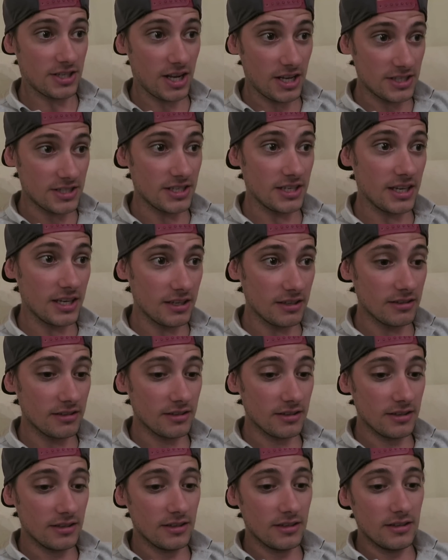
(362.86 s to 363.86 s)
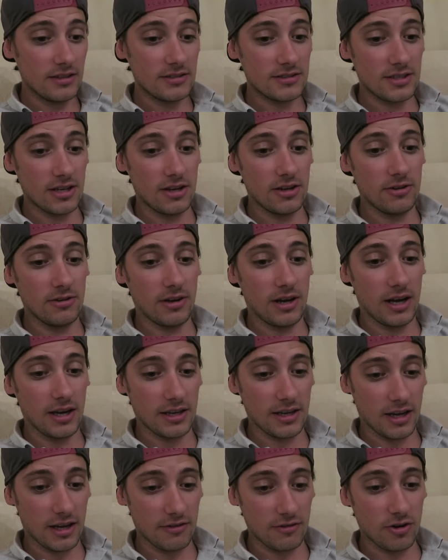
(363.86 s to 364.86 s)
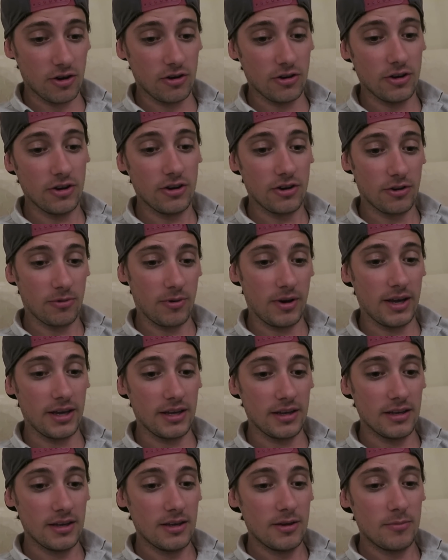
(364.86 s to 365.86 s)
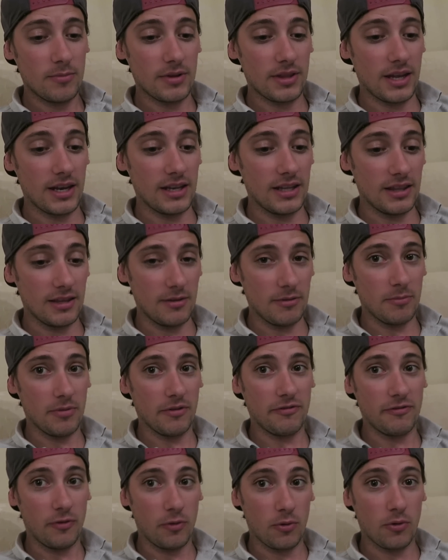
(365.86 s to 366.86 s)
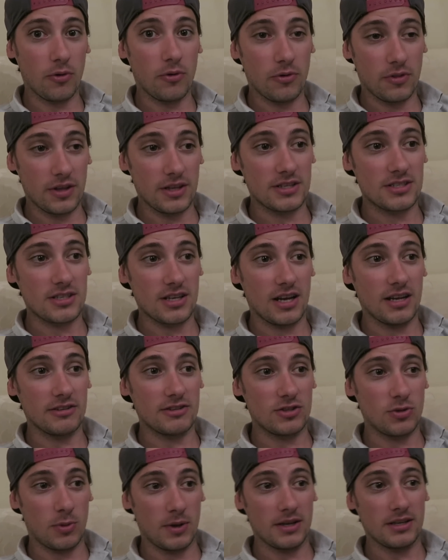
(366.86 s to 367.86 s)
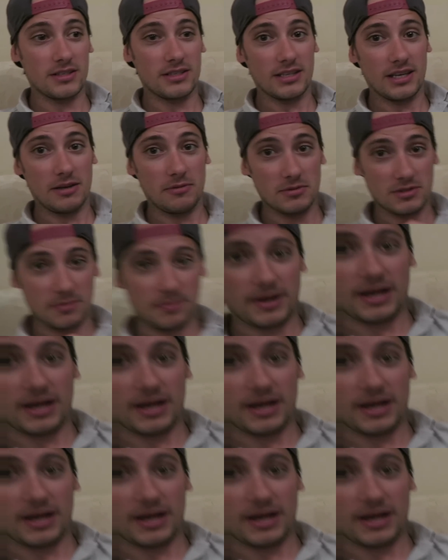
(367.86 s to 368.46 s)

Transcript: chasing it. So I kind of got her away, but then before all this, I twigged it was a